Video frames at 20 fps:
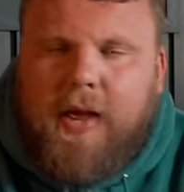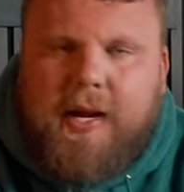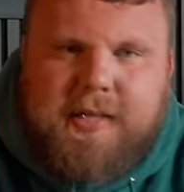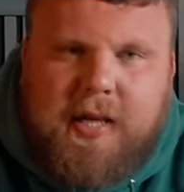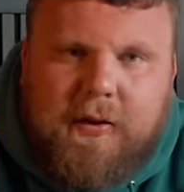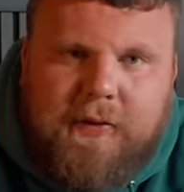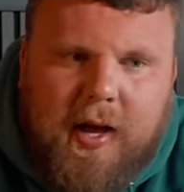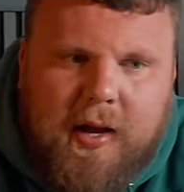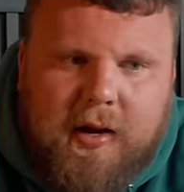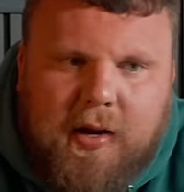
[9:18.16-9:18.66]
this
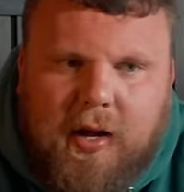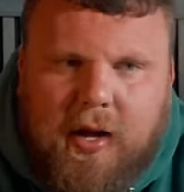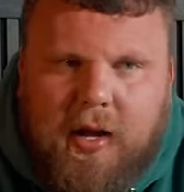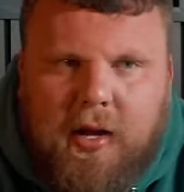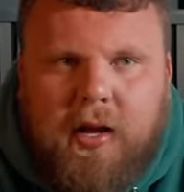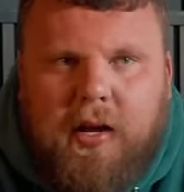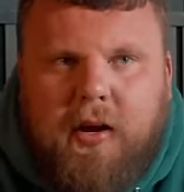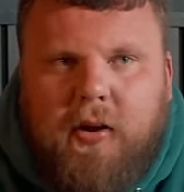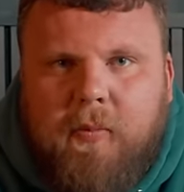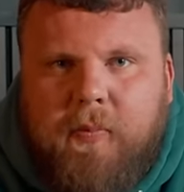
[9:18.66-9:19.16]
event,
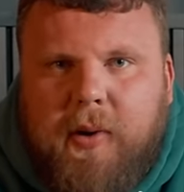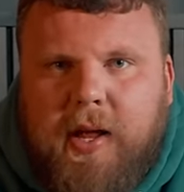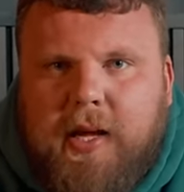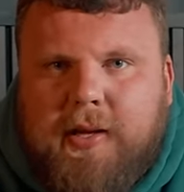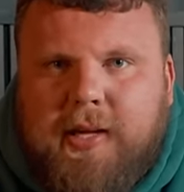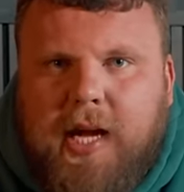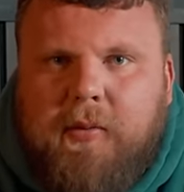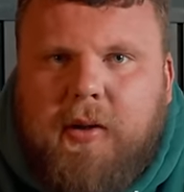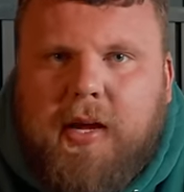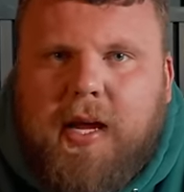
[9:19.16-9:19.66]
you know, by the
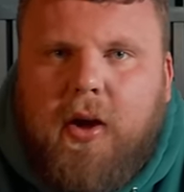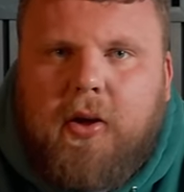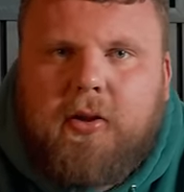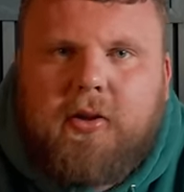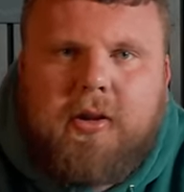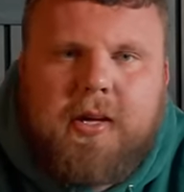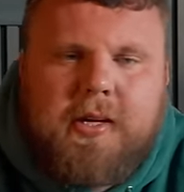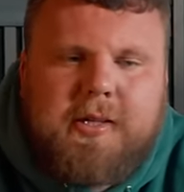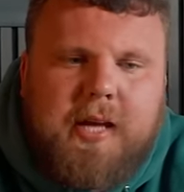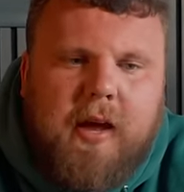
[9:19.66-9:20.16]
time you get
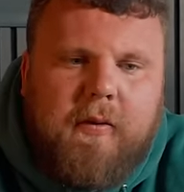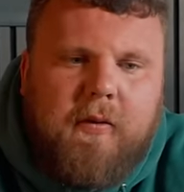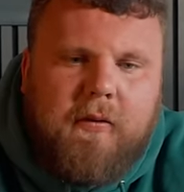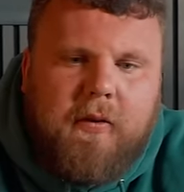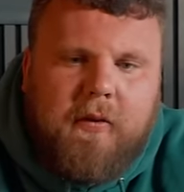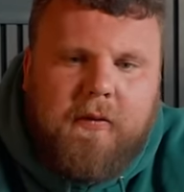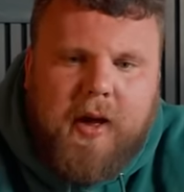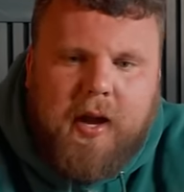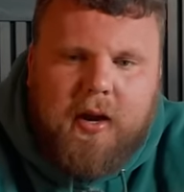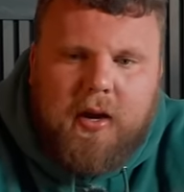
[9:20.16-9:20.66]
onto the seventh
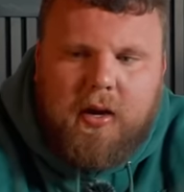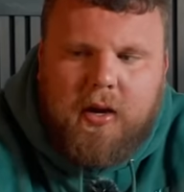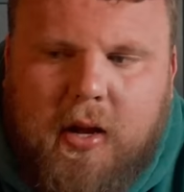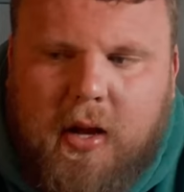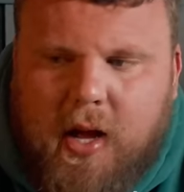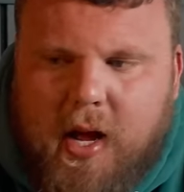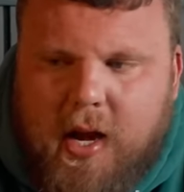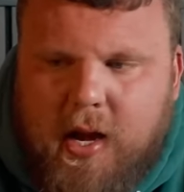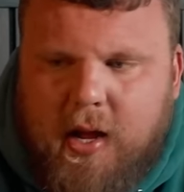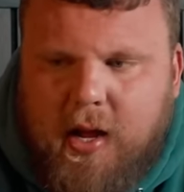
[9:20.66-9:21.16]
event
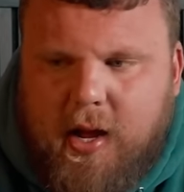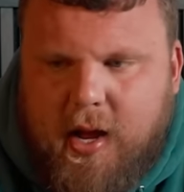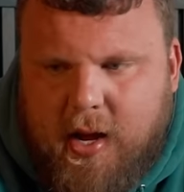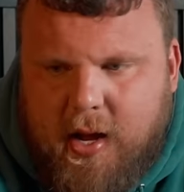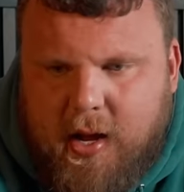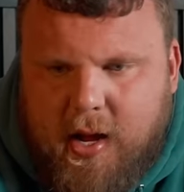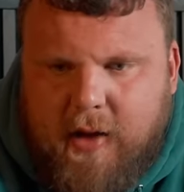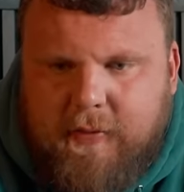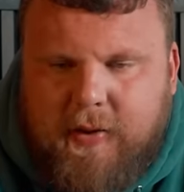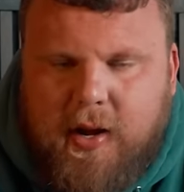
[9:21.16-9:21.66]
and
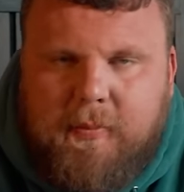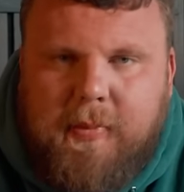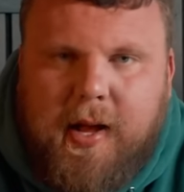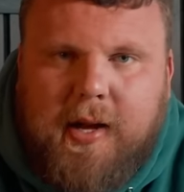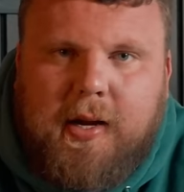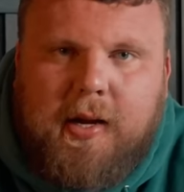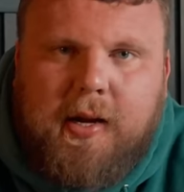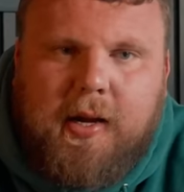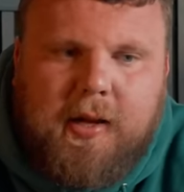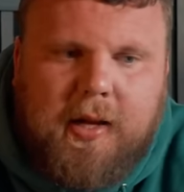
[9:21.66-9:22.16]
having a
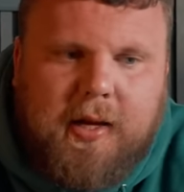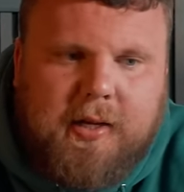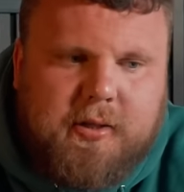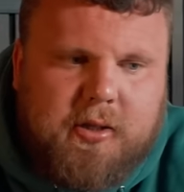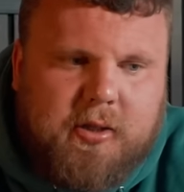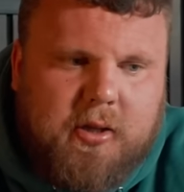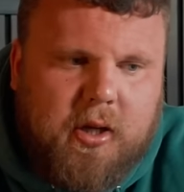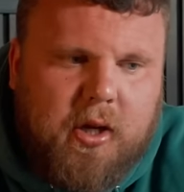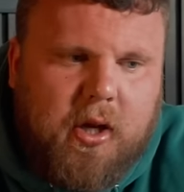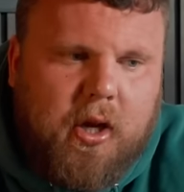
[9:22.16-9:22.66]
medley like
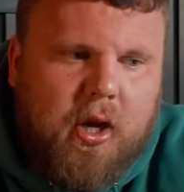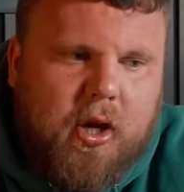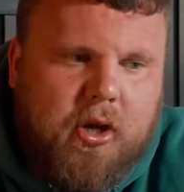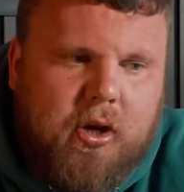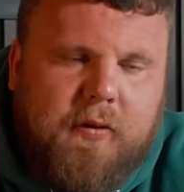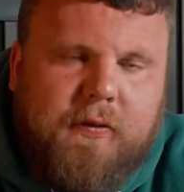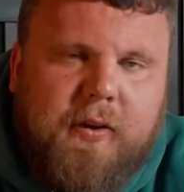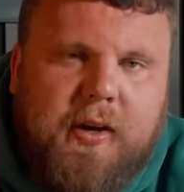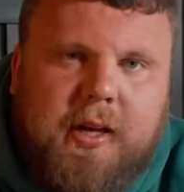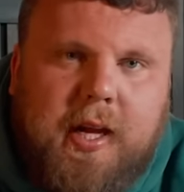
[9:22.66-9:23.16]
this,
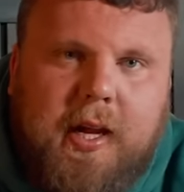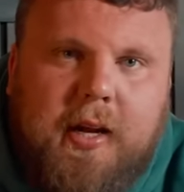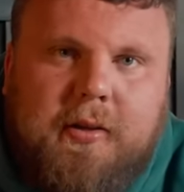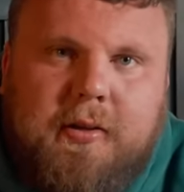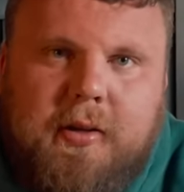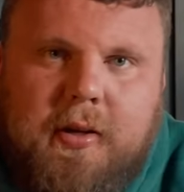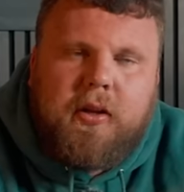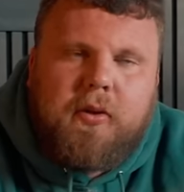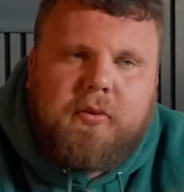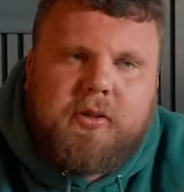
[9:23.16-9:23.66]
you're
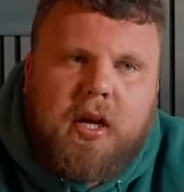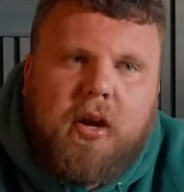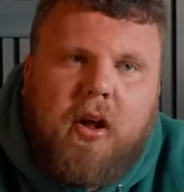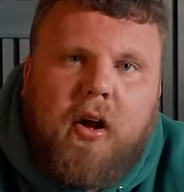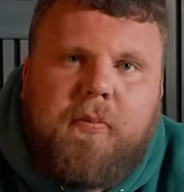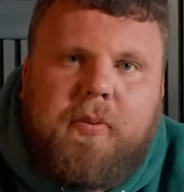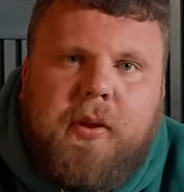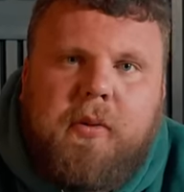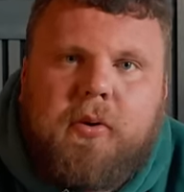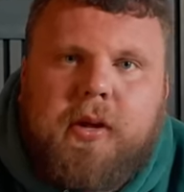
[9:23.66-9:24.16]
fatigued. There was a lot
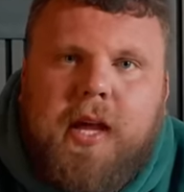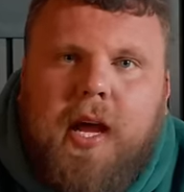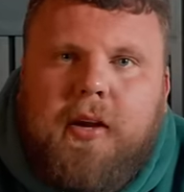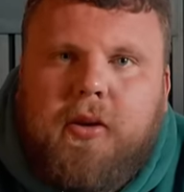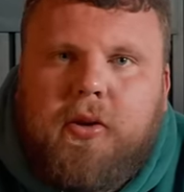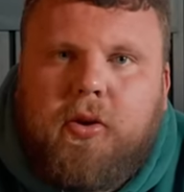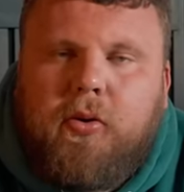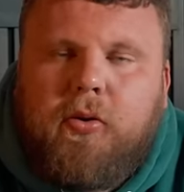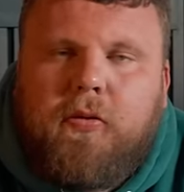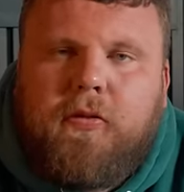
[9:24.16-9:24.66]
of people getting
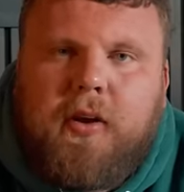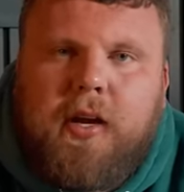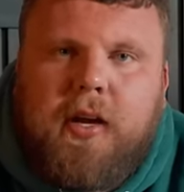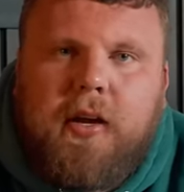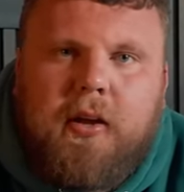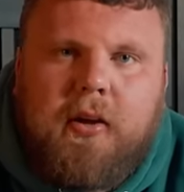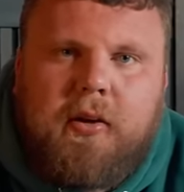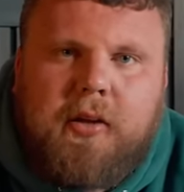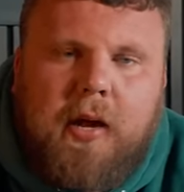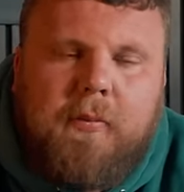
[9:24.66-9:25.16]
two
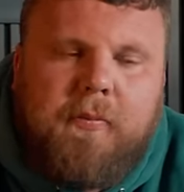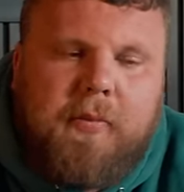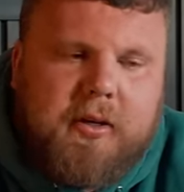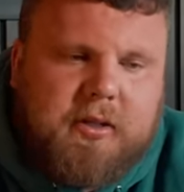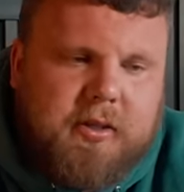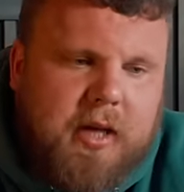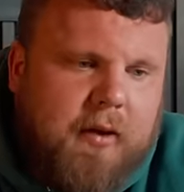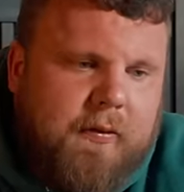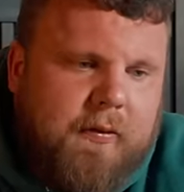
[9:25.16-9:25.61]
free dumbbells, so